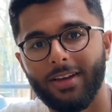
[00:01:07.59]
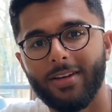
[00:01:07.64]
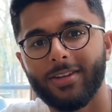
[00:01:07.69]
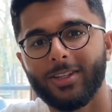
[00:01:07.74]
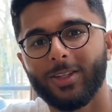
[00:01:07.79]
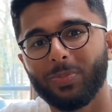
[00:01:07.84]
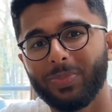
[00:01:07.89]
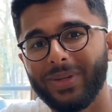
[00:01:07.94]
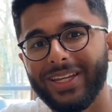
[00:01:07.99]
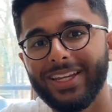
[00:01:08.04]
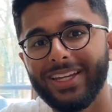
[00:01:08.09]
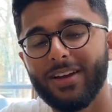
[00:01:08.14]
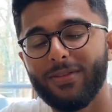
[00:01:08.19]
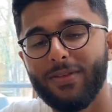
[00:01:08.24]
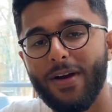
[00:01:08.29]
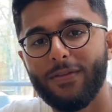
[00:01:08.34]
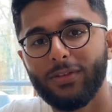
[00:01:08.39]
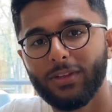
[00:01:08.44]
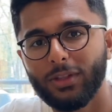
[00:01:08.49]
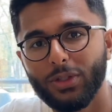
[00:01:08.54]
to be a
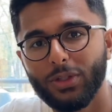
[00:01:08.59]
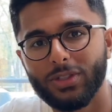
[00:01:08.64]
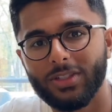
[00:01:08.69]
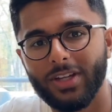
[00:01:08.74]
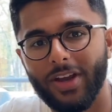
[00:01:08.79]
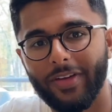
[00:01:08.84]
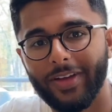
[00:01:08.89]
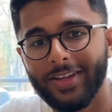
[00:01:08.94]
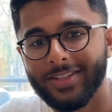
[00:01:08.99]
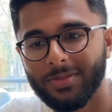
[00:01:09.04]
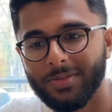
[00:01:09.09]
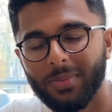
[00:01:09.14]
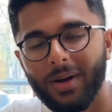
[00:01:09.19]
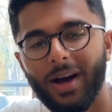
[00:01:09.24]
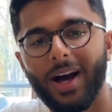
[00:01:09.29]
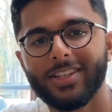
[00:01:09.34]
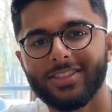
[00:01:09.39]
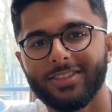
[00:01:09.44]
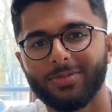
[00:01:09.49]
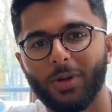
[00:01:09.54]
revolutionary is
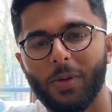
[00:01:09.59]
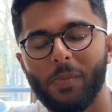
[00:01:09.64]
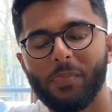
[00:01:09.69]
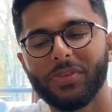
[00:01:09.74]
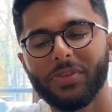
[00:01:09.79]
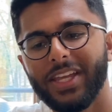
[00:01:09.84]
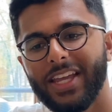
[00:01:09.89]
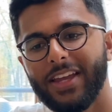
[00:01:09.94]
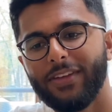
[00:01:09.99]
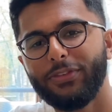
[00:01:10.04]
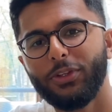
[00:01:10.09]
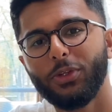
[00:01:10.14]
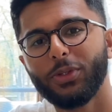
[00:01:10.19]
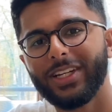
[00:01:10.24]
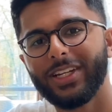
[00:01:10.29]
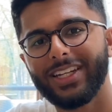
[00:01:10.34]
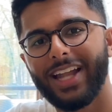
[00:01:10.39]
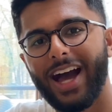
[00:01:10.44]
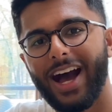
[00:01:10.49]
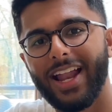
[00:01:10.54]
impossible if you
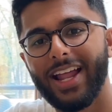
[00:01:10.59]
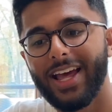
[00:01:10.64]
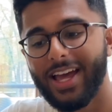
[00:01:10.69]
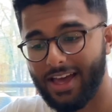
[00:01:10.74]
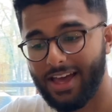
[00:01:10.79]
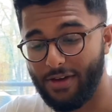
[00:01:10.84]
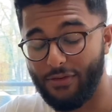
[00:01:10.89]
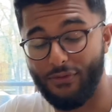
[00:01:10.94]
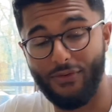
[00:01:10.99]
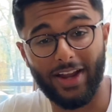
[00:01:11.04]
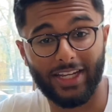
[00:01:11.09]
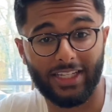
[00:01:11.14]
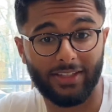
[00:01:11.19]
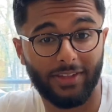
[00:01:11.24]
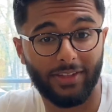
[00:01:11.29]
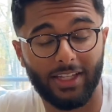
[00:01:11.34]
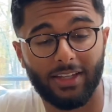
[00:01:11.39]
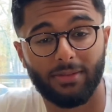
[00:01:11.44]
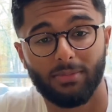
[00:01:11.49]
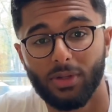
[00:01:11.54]
cannot effectively
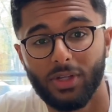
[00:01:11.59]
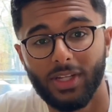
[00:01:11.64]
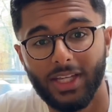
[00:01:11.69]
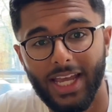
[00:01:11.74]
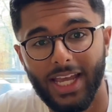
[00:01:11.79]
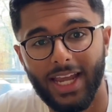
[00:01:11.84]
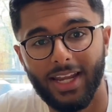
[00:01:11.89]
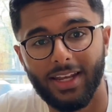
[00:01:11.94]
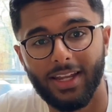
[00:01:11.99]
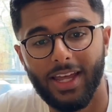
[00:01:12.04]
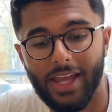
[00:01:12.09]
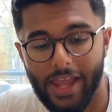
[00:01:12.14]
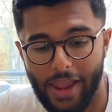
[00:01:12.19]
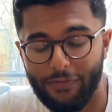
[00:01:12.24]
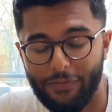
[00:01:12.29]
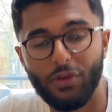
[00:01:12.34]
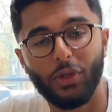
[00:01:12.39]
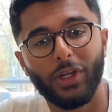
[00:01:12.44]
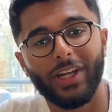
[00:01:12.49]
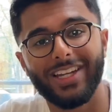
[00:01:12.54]
communicate,
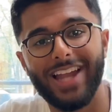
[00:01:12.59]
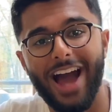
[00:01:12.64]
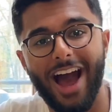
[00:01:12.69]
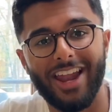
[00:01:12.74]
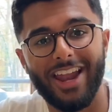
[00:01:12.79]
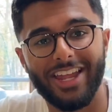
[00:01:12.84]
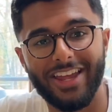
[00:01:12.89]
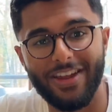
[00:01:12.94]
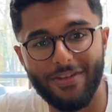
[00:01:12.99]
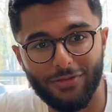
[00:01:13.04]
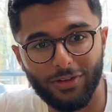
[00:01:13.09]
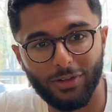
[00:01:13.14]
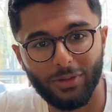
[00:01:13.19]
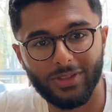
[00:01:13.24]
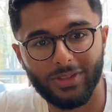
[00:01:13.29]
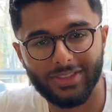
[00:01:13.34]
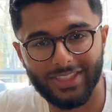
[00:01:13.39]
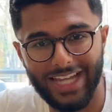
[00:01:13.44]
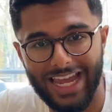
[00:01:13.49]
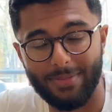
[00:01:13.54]
if you cannot
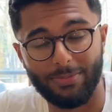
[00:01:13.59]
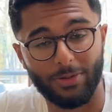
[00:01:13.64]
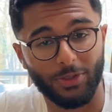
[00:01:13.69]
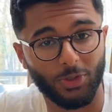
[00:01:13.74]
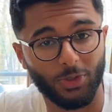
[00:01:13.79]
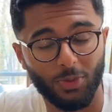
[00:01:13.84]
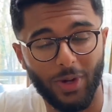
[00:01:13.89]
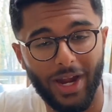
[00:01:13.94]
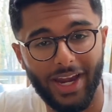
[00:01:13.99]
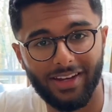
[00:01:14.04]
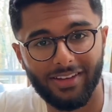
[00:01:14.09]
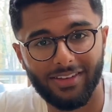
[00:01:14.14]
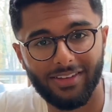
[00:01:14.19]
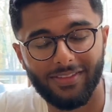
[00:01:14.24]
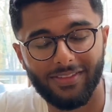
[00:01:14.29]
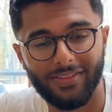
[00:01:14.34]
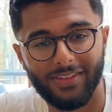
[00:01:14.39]
influence and persuade.